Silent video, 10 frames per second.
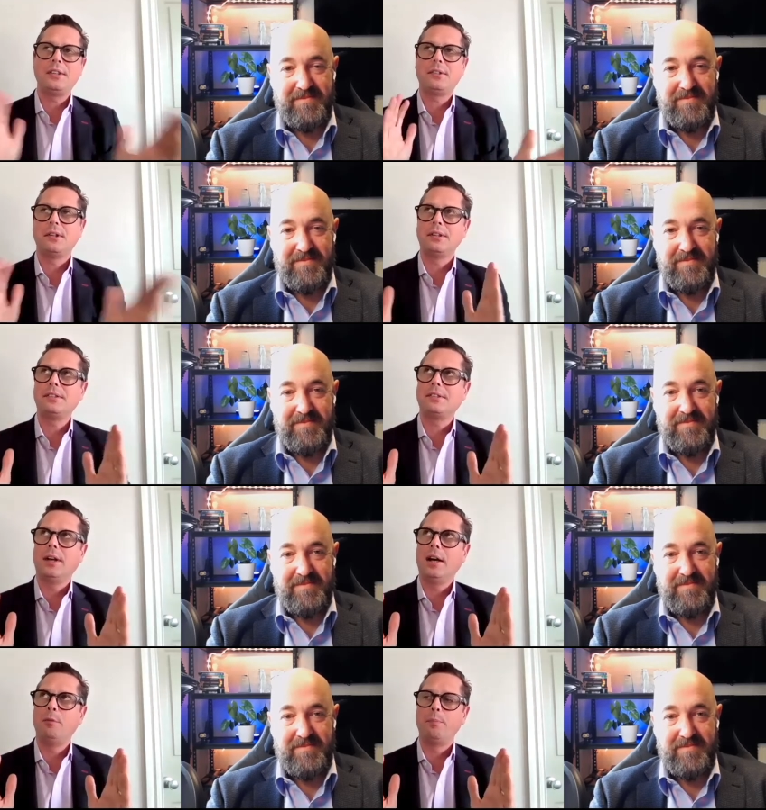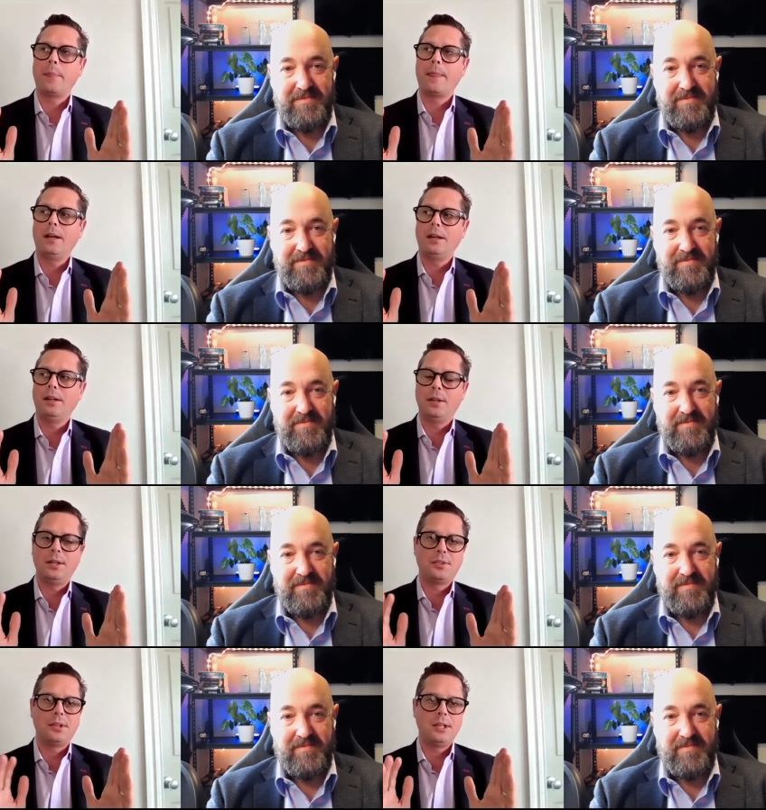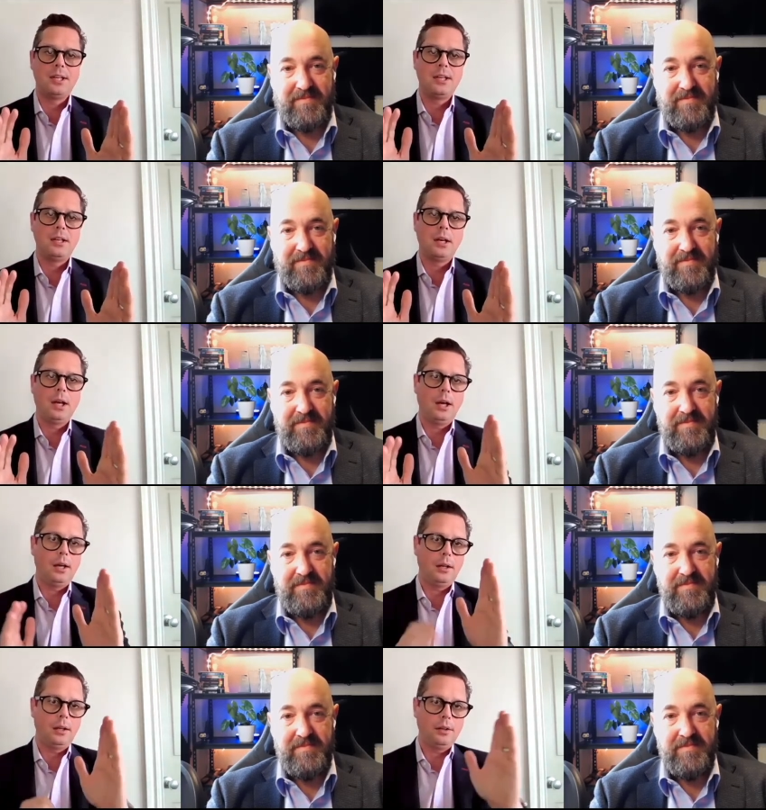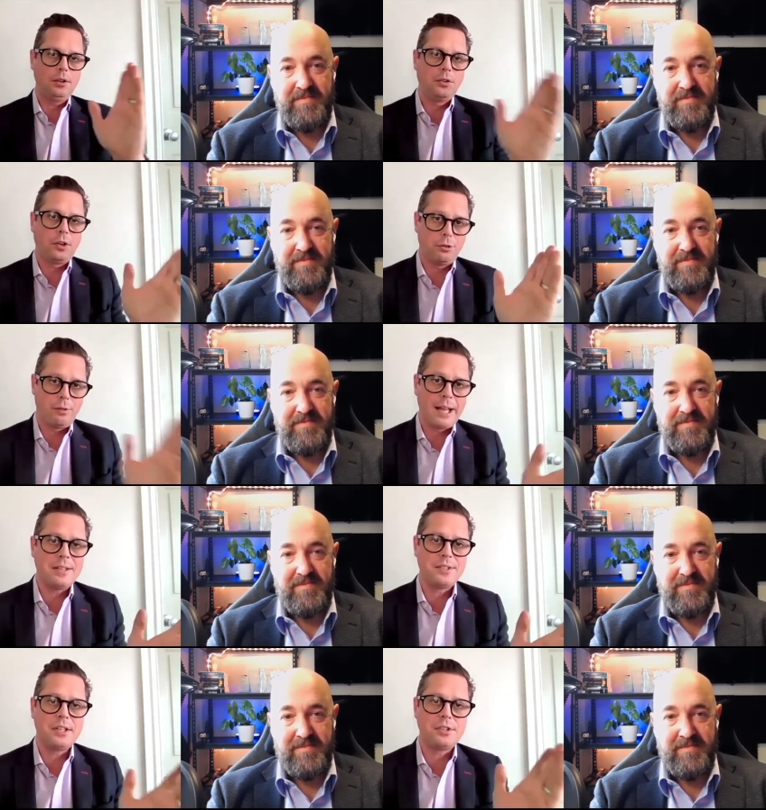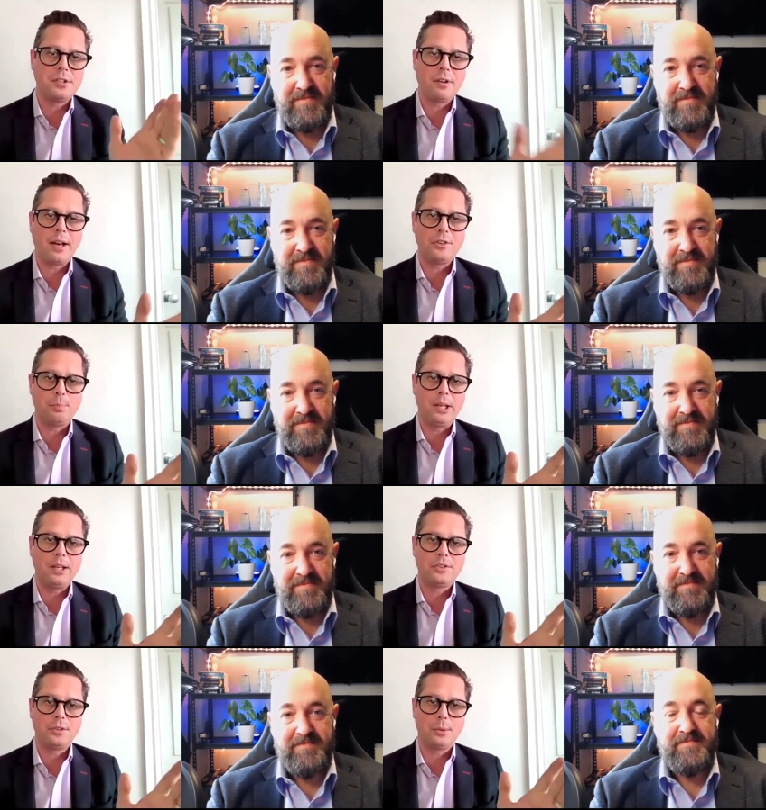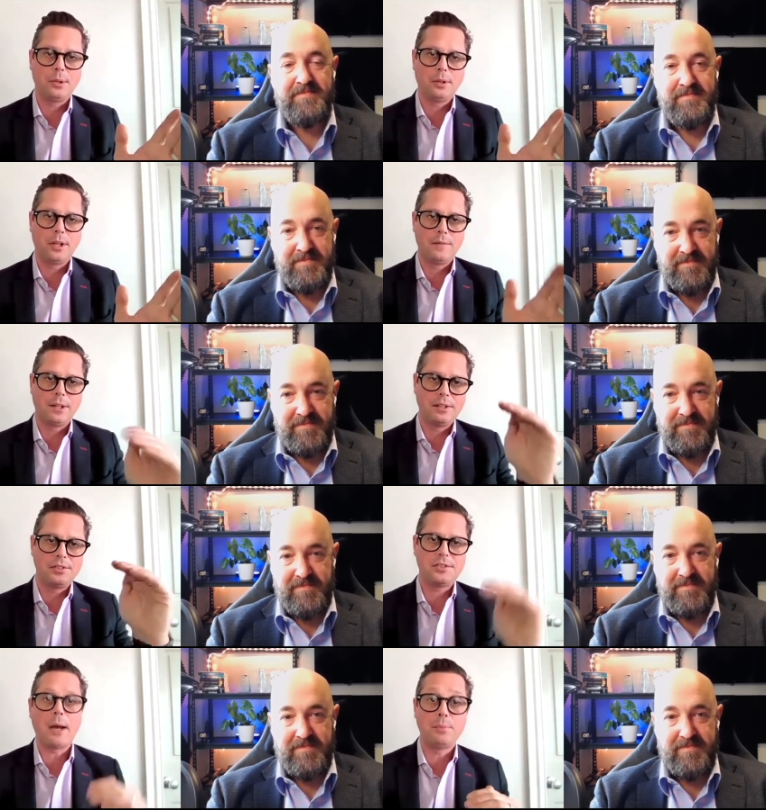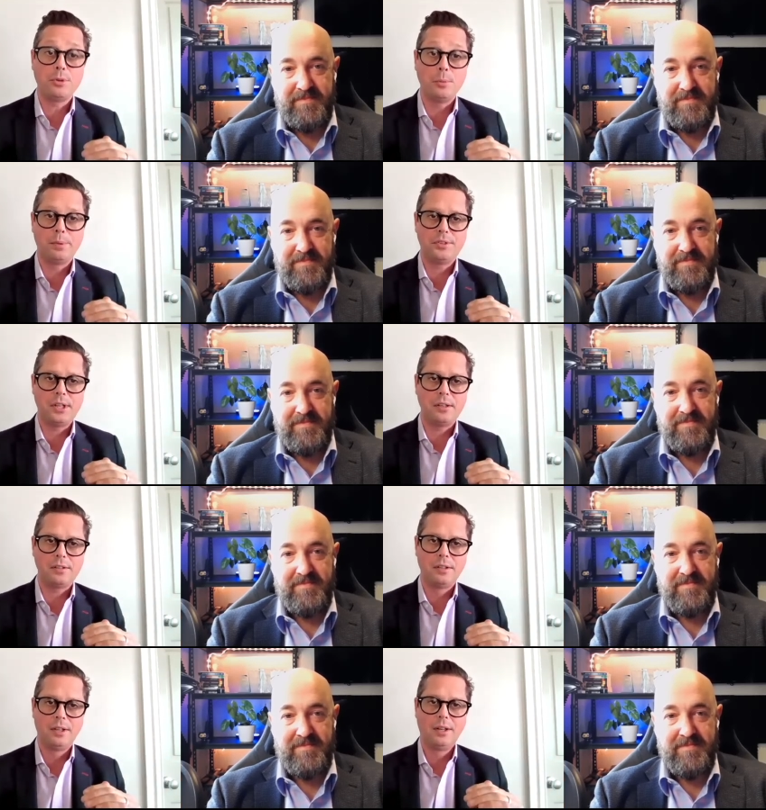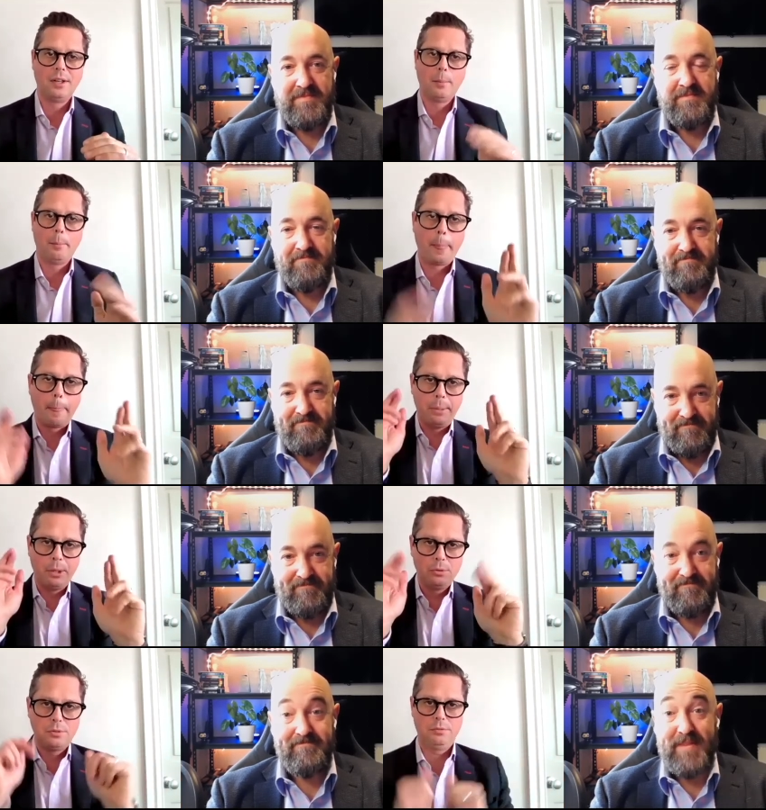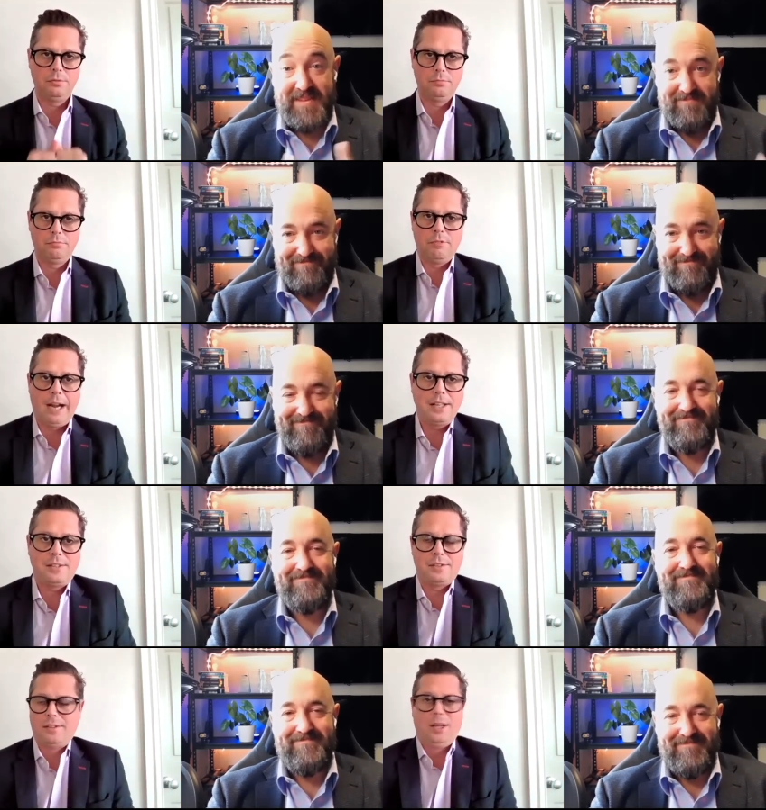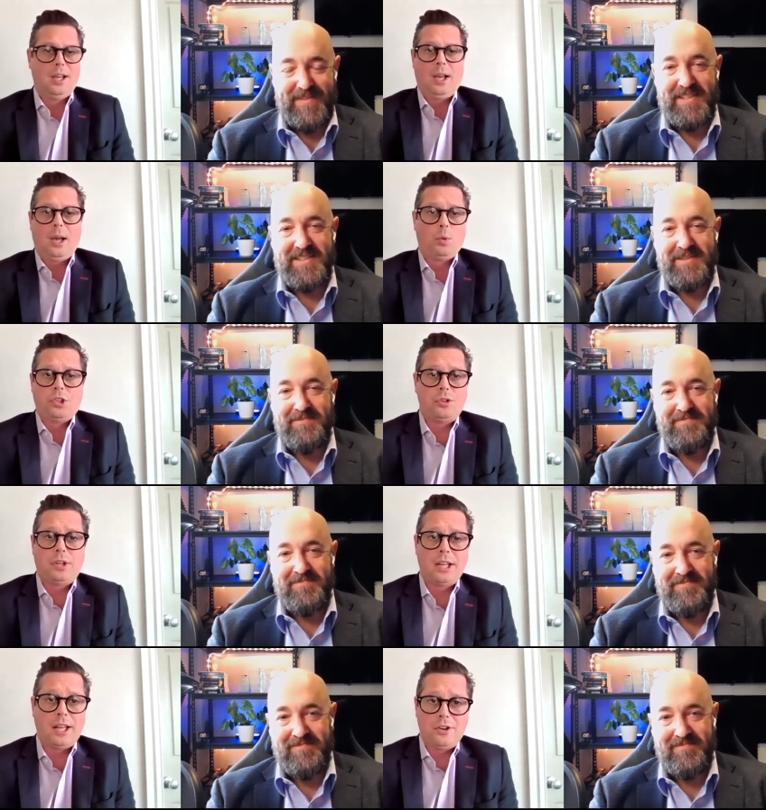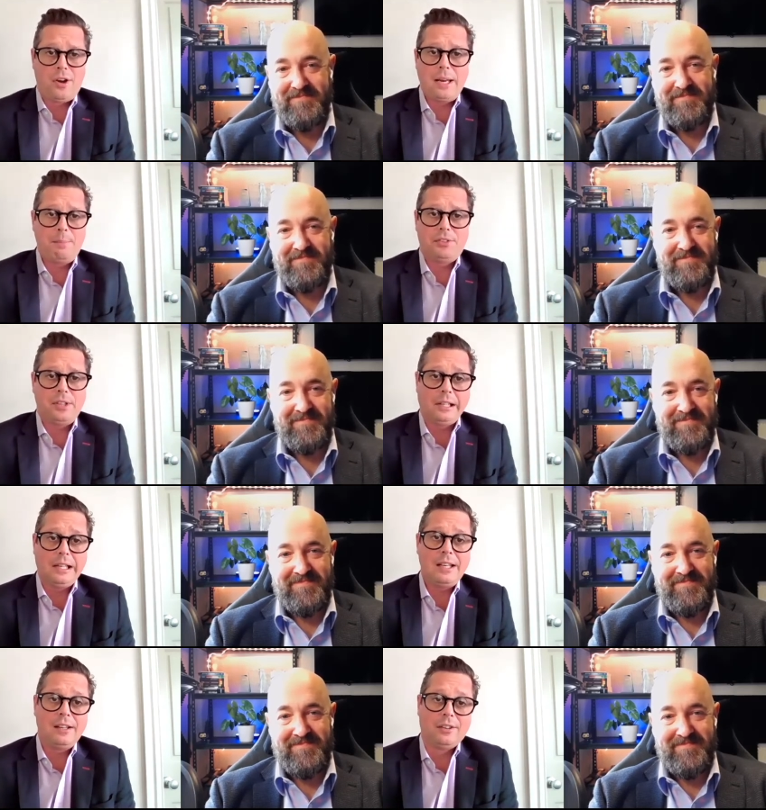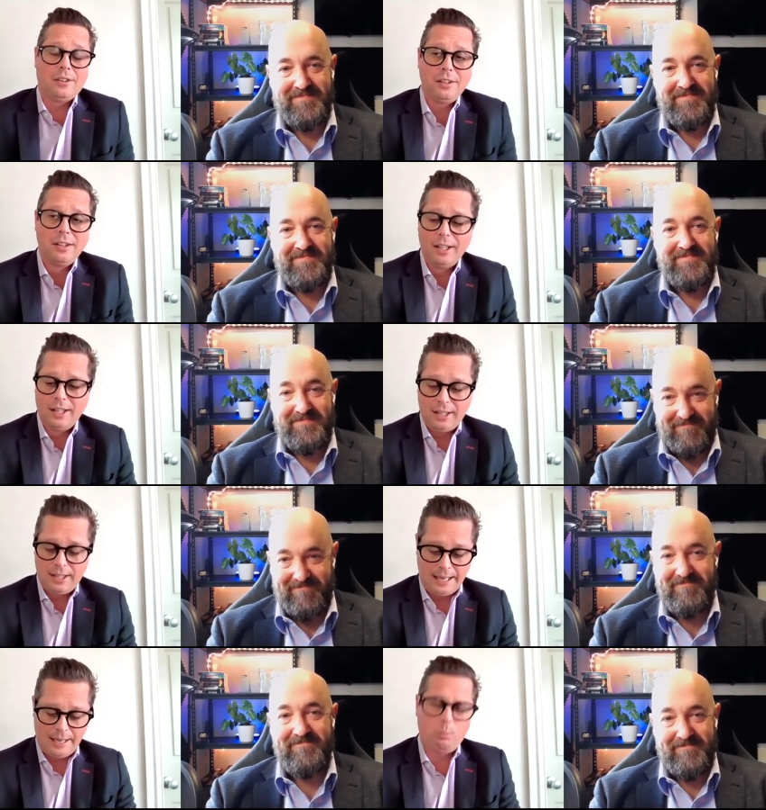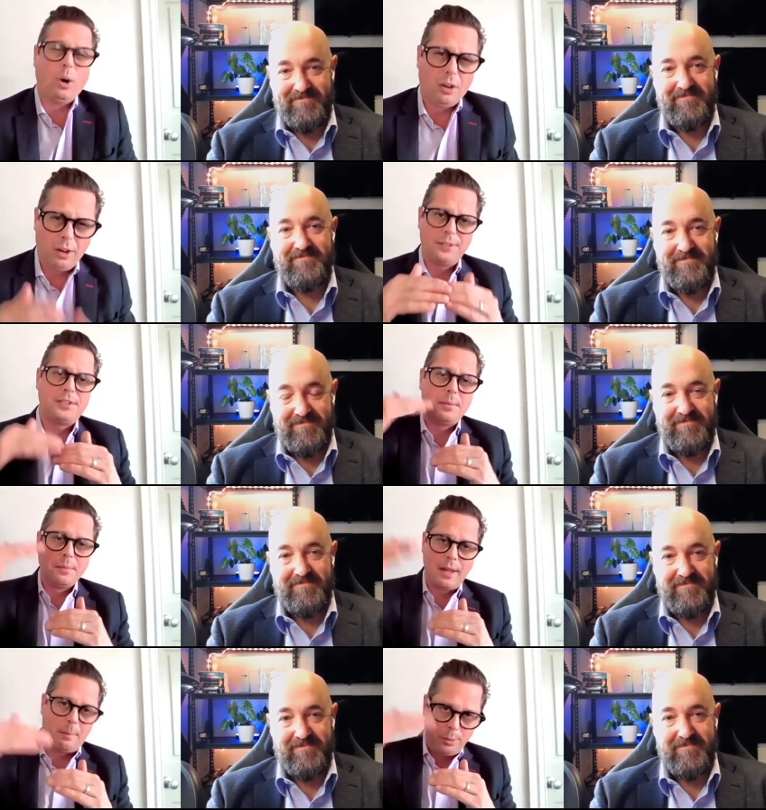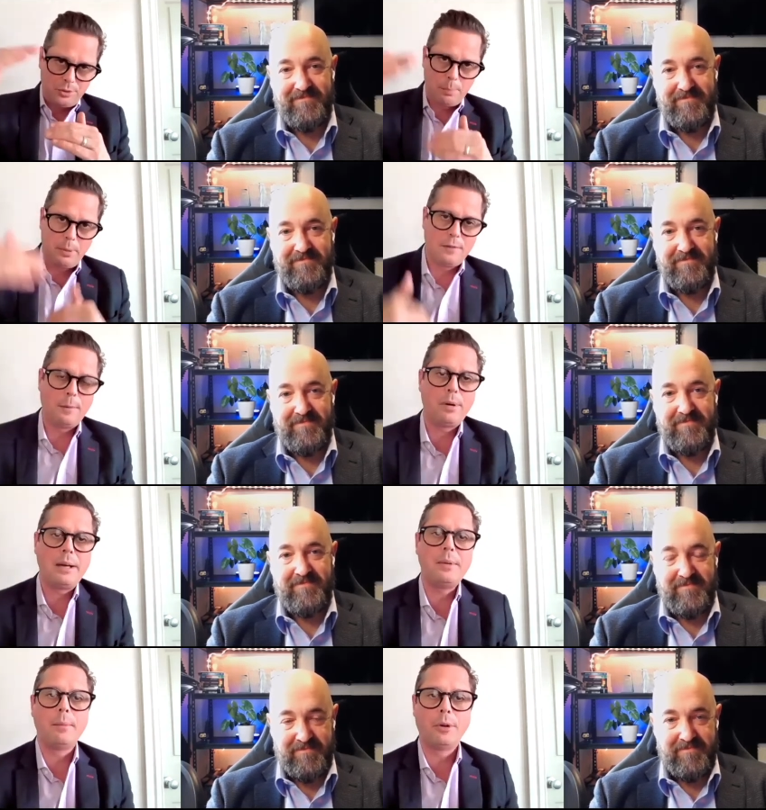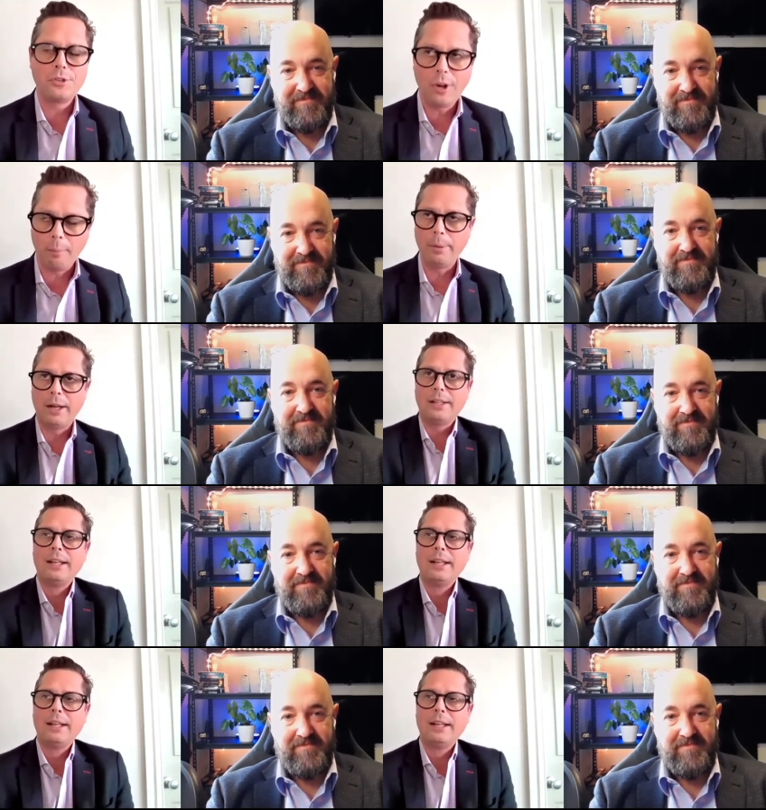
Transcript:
Speaker 1: to this. Um, there's the you've got your ANZs and your ASBs who are giving these sub 2% build rates, yes. which you can get 90% lending on. Uh, well, obviously, that puts a bit of a premium on top, but